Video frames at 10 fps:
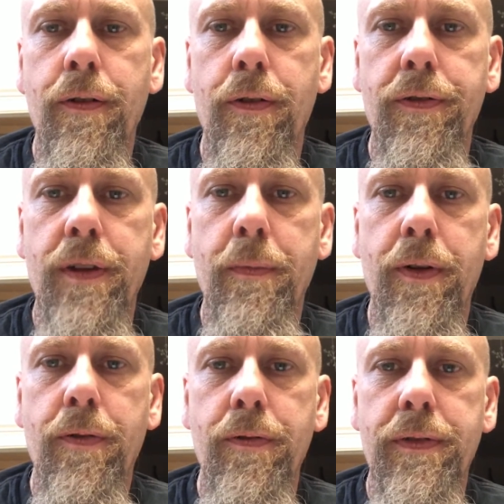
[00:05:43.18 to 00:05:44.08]
someone
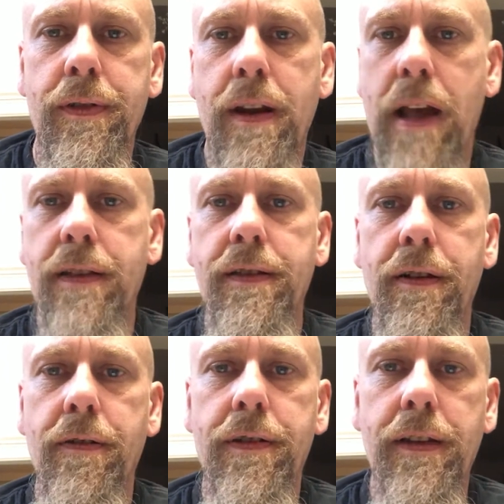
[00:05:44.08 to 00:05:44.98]
who's not
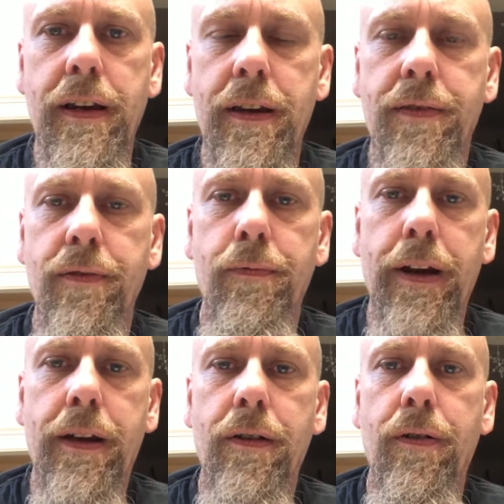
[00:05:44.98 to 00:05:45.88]
seriously into
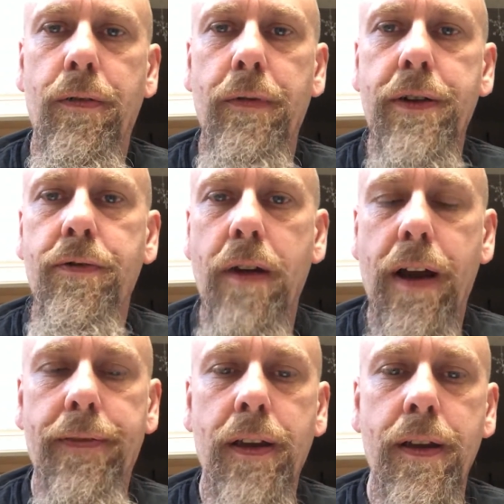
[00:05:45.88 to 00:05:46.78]
Wicca or
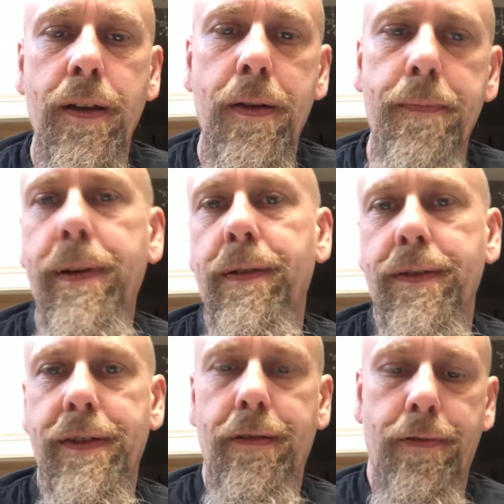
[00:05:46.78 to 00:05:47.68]
witchcraft
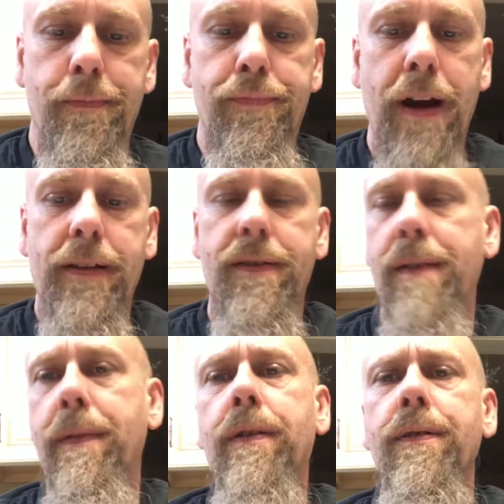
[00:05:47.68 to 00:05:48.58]
because they're
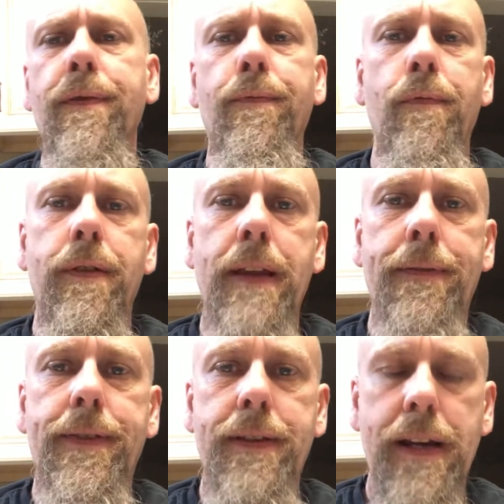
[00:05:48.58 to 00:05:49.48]
practicing because of what
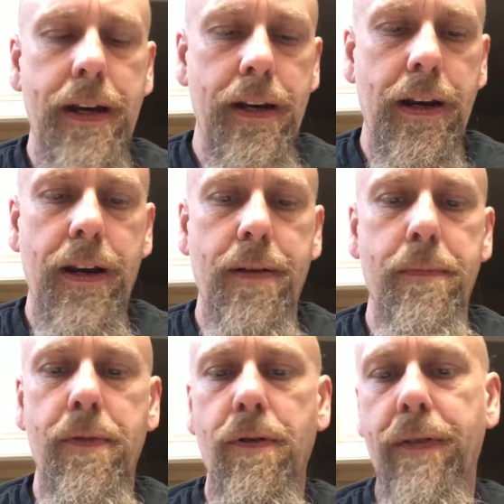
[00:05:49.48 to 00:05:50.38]
they've seen in a
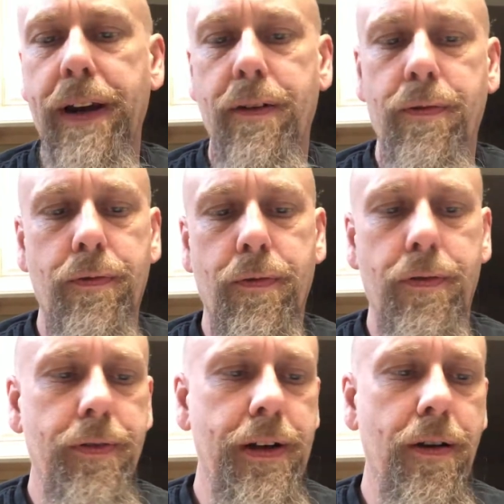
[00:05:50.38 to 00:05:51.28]
movie, or
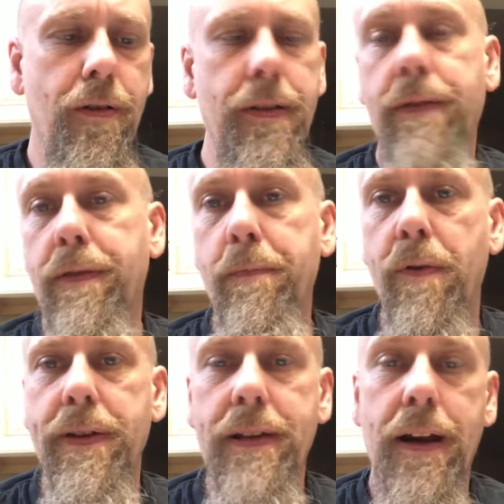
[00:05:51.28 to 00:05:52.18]

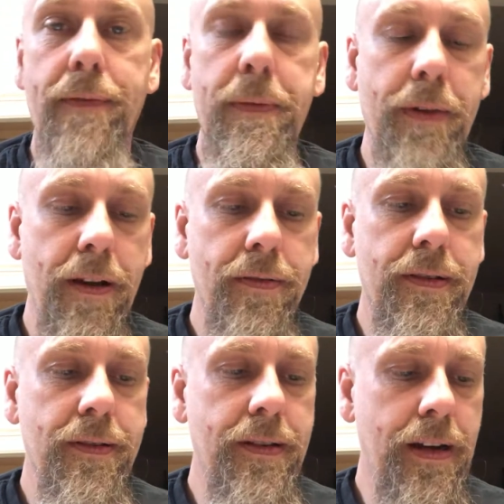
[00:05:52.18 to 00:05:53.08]
movies that everybody else
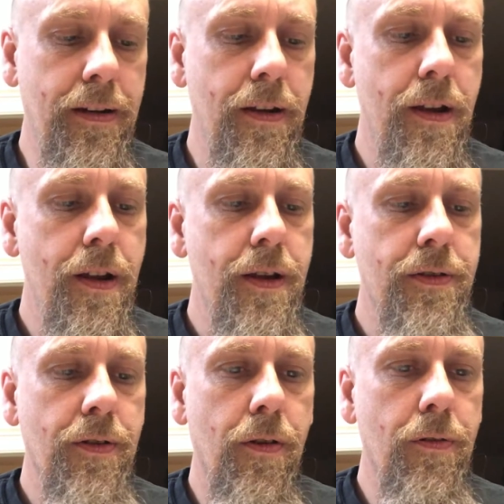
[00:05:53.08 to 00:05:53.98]
has seen.
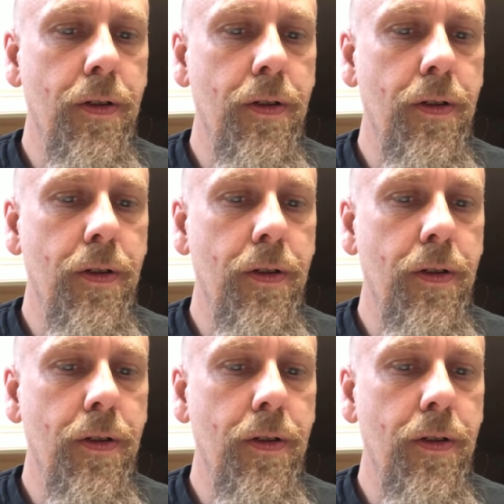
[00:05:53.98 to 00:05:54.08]
So